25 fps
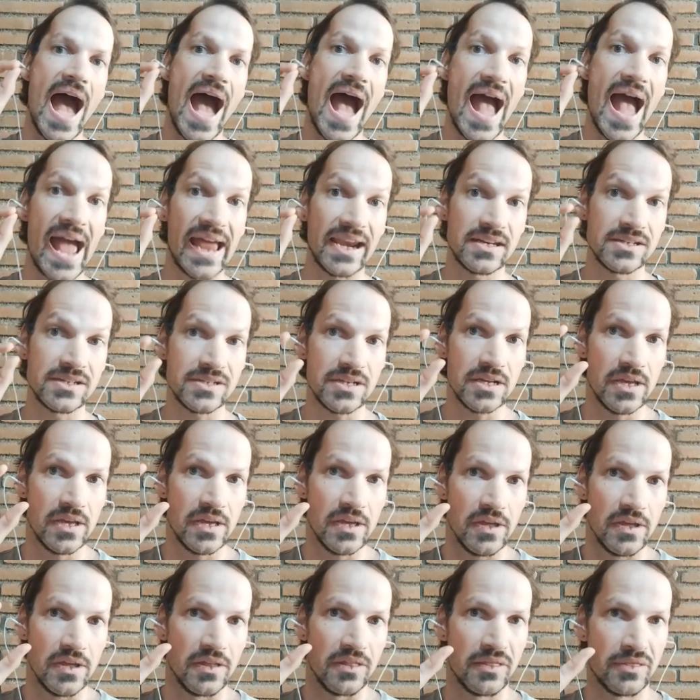And
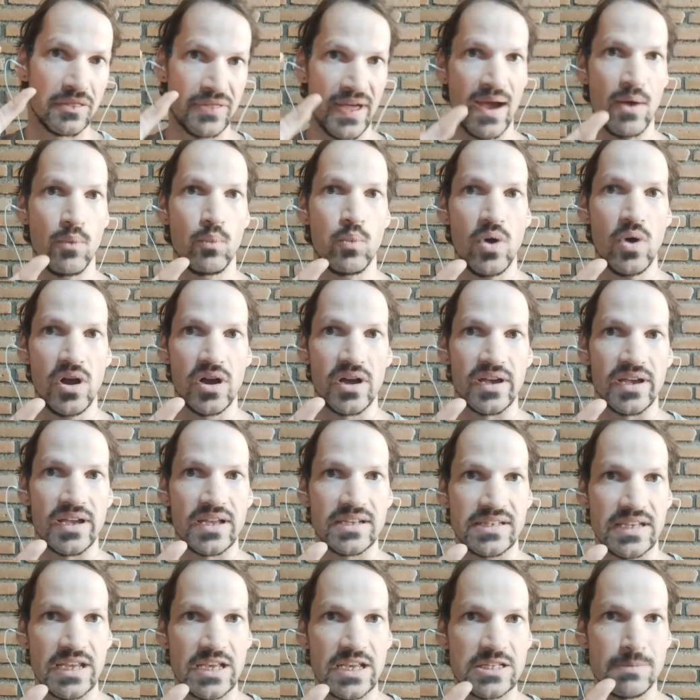that
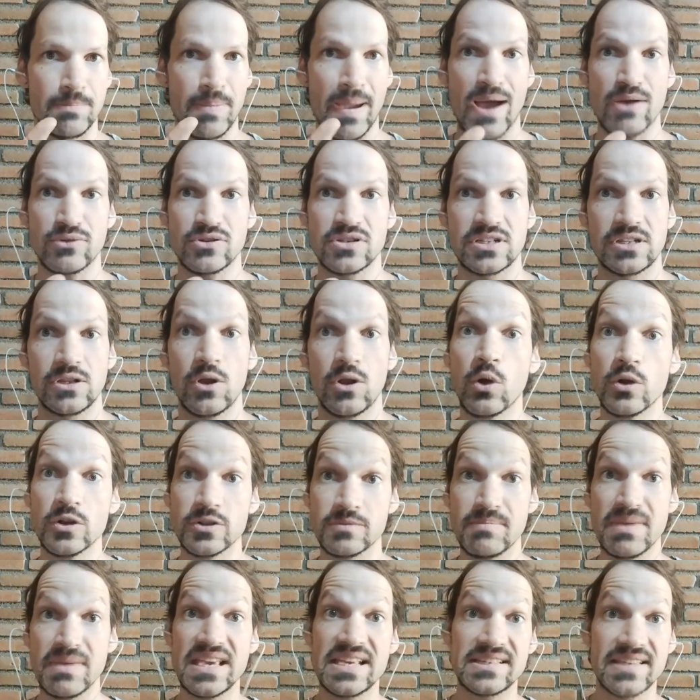word is about as long
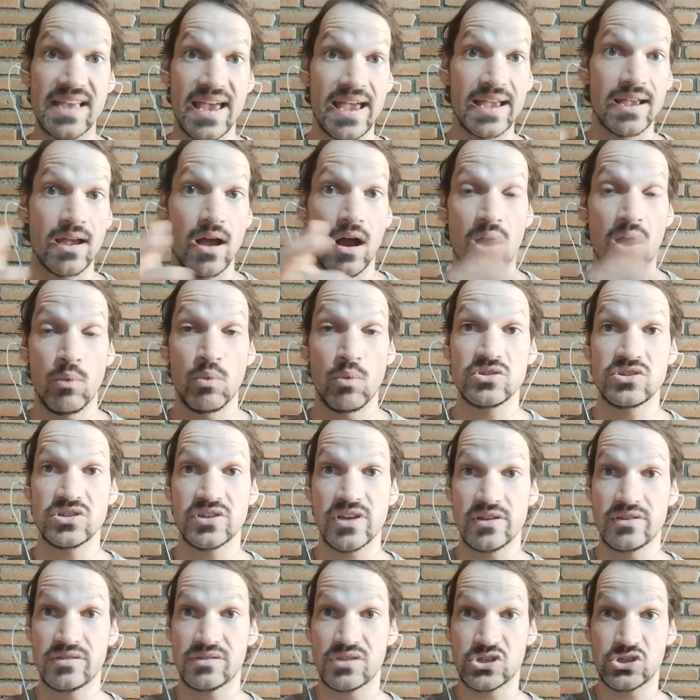as me saying, I want to
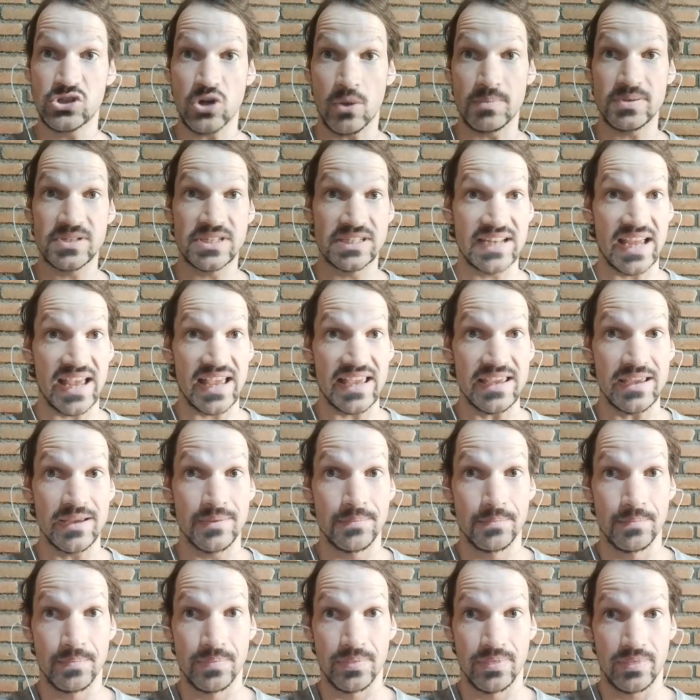go to the shops today.
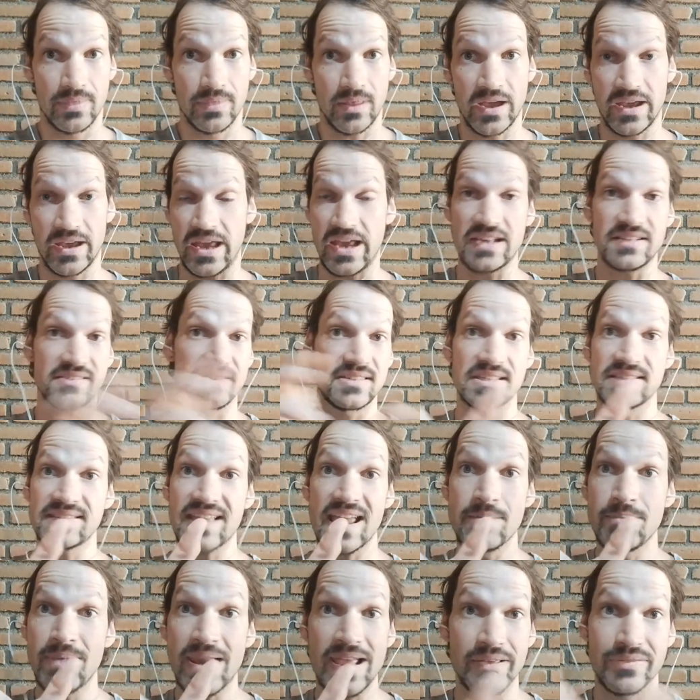It's the
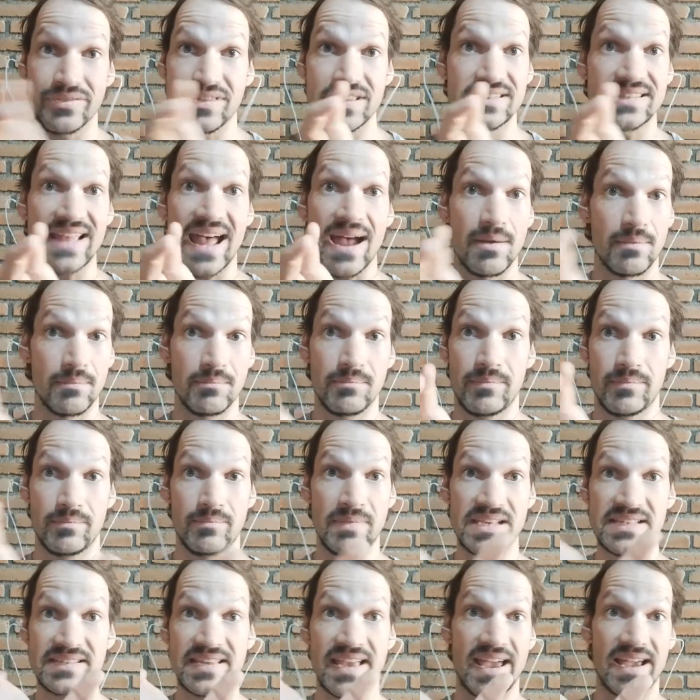same length as that
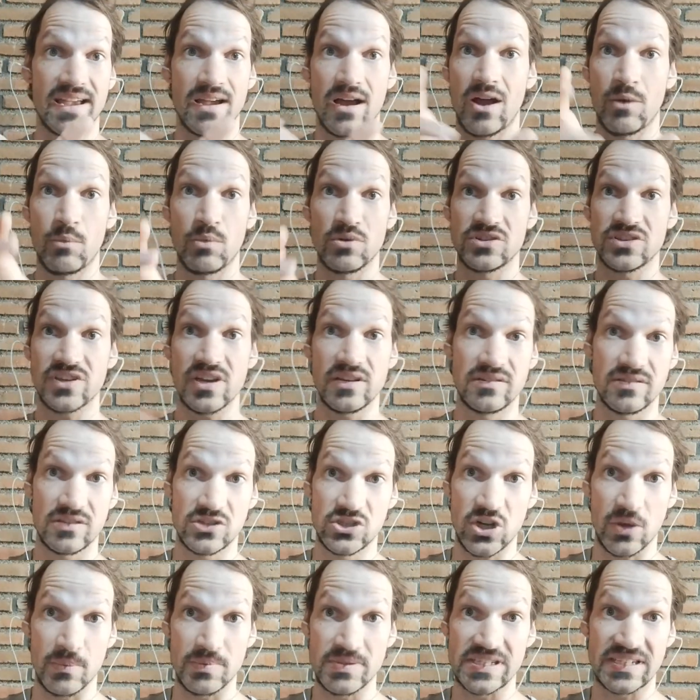me saying, I want to go to the
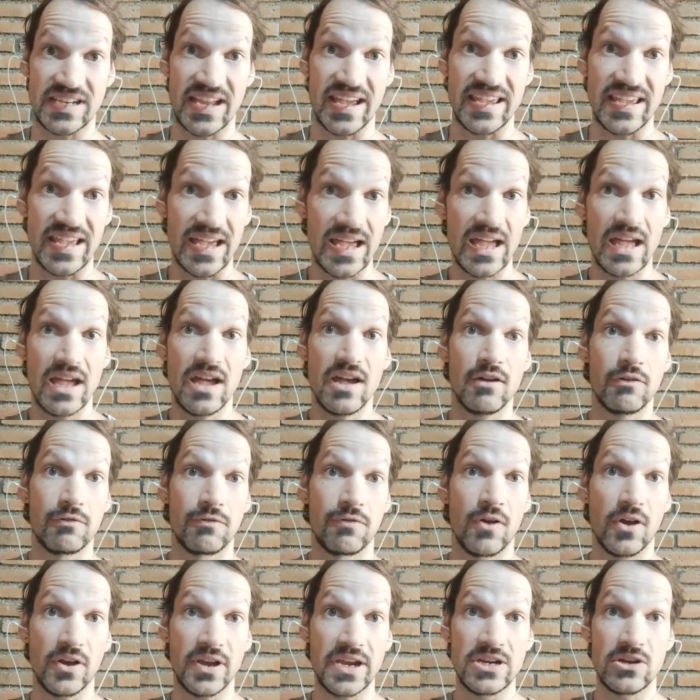shops today.
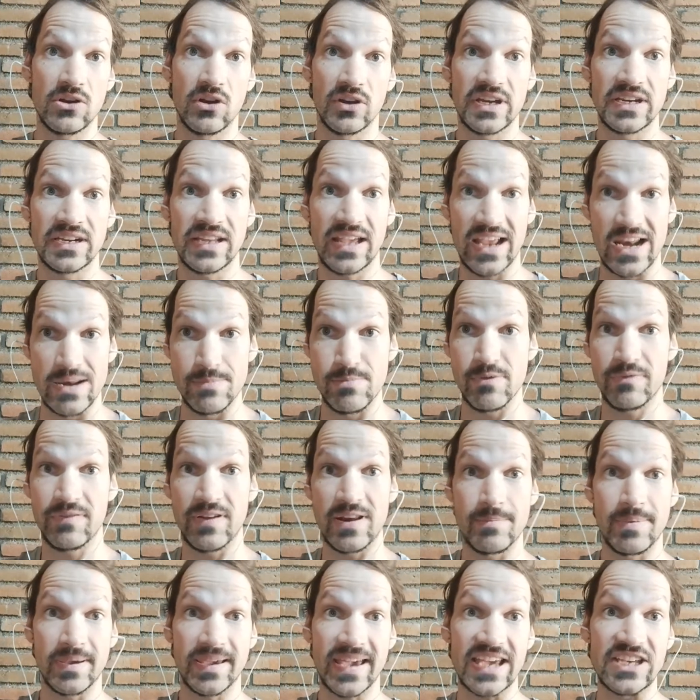Flocky knocking a
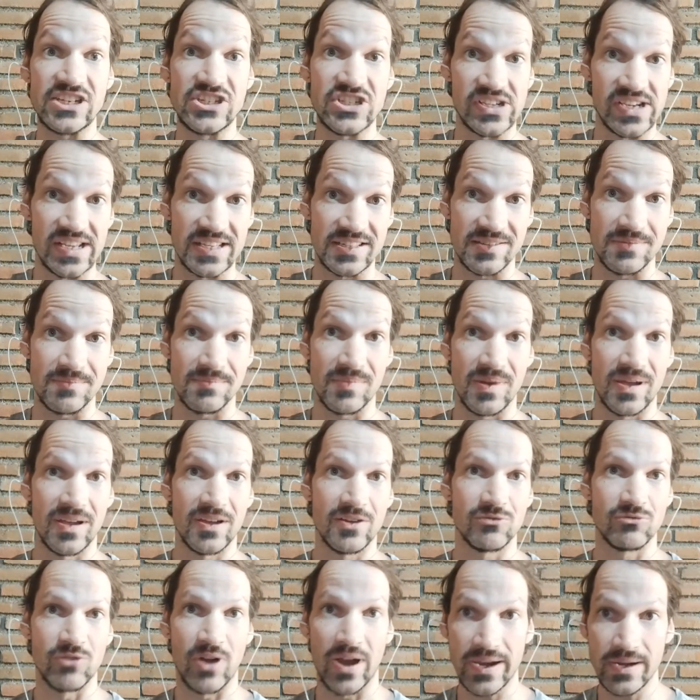hillipafillipicationism,
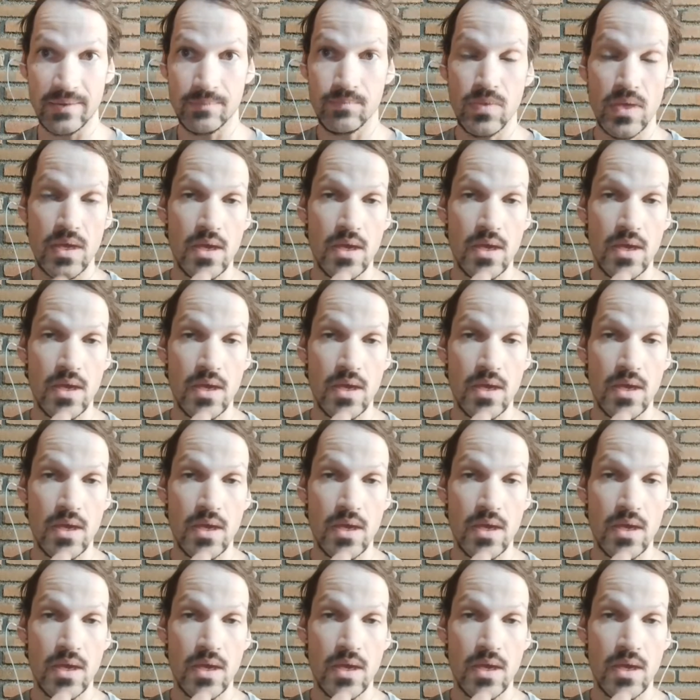right?